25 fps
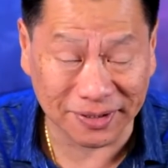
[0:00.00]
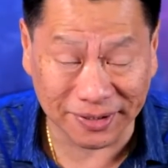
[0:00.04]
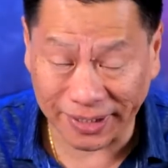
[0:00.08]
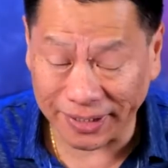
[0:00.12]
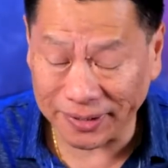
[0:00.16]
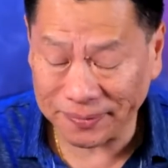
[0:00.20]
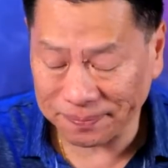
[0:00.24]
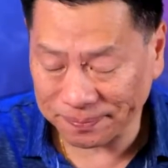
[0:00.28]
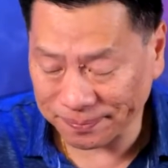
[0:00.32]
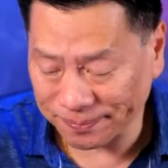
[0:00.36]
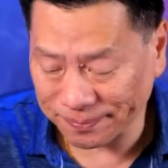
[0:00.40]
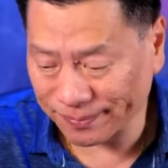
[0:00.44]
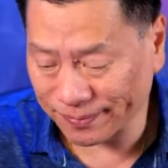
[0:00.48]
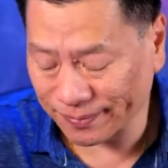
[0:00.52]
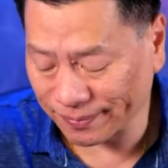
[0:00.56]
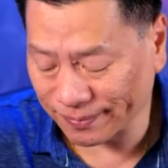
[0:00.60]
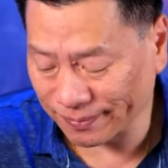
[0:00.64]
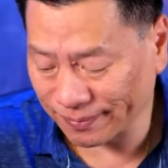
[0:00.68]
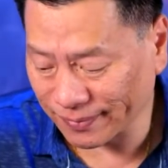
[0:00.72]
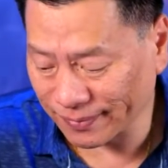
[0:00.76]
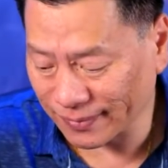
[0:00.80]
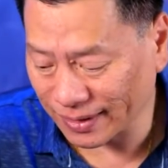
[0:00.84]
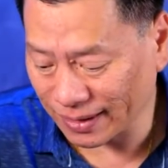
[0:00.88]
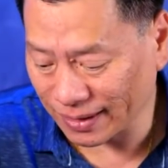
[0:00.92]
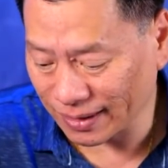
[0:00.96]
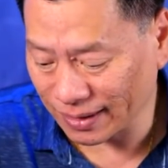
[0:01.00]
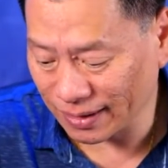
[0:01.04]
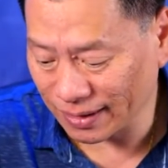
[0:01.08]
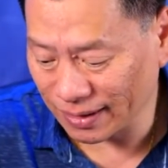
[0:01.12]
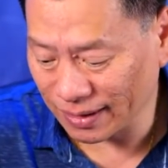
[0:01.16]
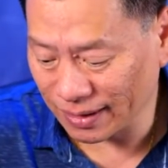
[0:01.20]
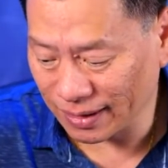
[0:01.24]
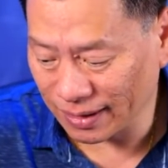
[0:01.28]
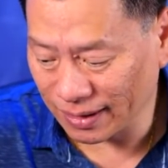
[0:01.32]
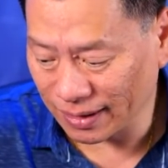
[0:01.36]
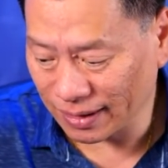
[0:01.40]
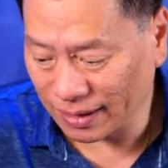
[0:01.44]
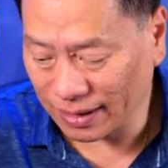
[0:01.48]
Okay?
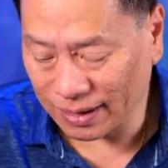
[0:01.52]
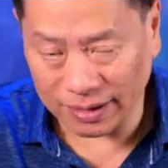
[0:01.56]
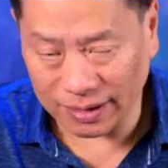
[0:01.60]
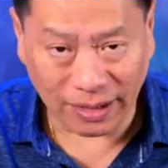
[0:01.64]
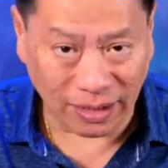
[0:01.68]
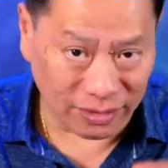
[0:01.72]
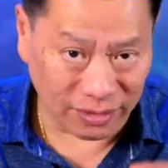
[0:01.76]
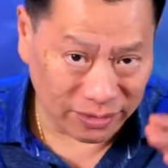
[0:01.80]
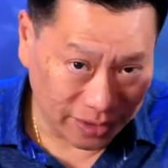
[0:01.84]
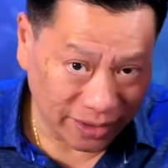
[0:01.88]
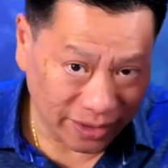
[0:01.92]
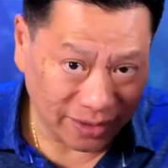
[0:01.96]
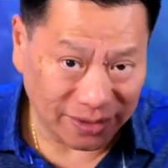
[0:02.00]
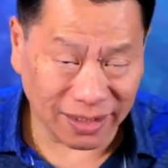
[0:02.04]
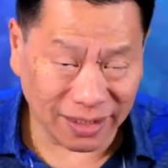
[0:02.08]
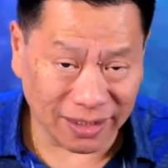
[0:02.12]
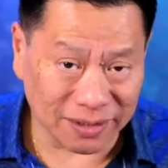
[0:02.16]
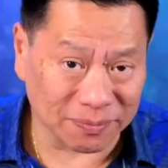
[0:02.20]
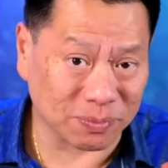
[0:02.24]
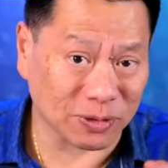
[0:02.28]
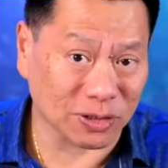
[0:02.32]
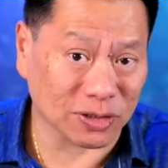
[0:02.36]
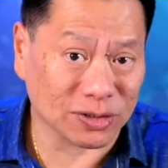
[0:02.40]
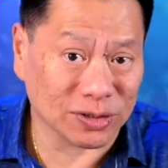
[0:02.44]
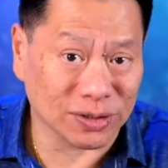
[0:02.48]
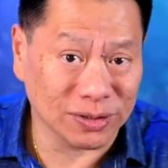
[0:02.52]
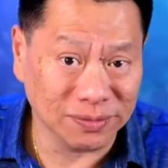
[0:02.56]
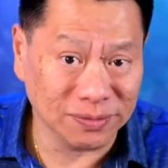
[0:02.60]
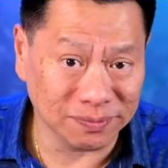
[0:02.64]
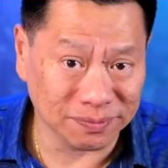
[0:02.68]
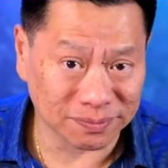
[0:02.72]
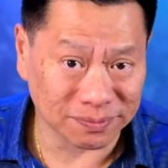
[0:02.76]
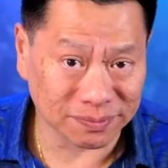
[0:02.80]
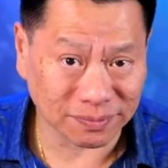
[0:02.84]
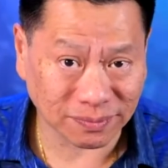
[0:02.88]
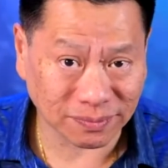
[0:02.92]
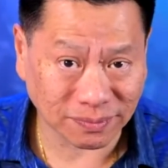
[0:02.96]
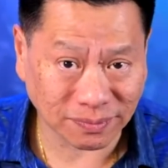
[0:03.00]
Now this other
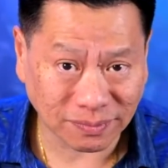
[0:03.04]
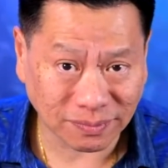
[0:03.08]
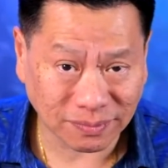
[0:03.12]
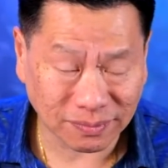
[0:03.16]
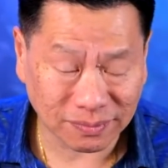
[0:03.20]
person,